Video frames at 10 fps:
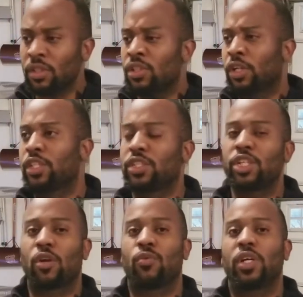on the
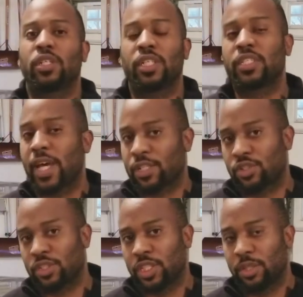ZR1 is
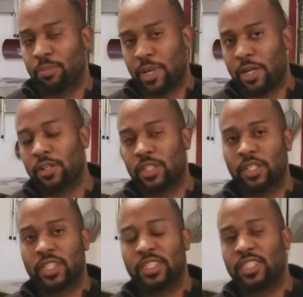actually better
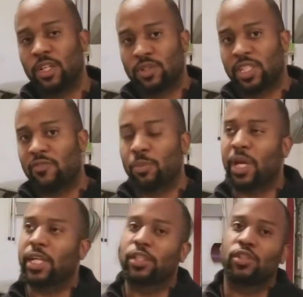than the Z07
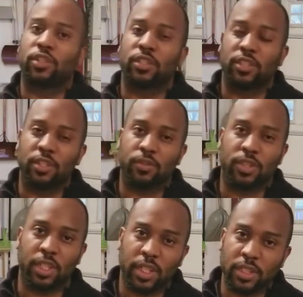package on the
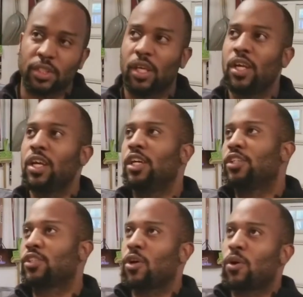Z06.
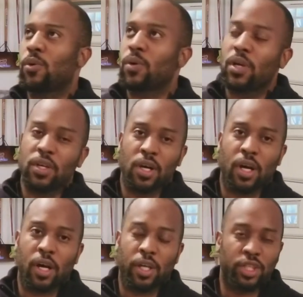So
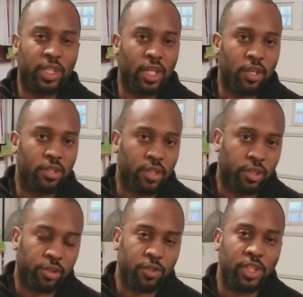uh, you get the
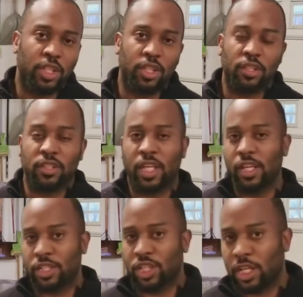13
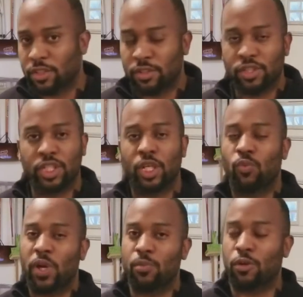heat exchangers, you
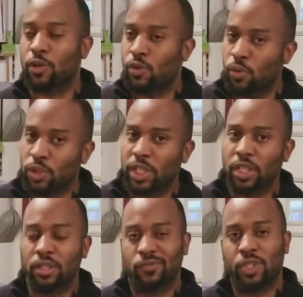get way more
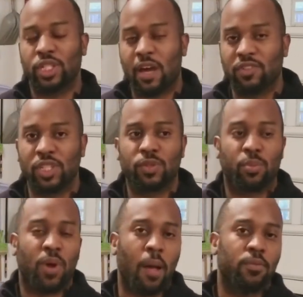cooling, which obviously was a
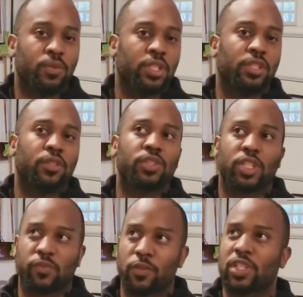problem when the
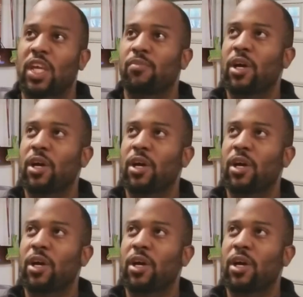Z06 first came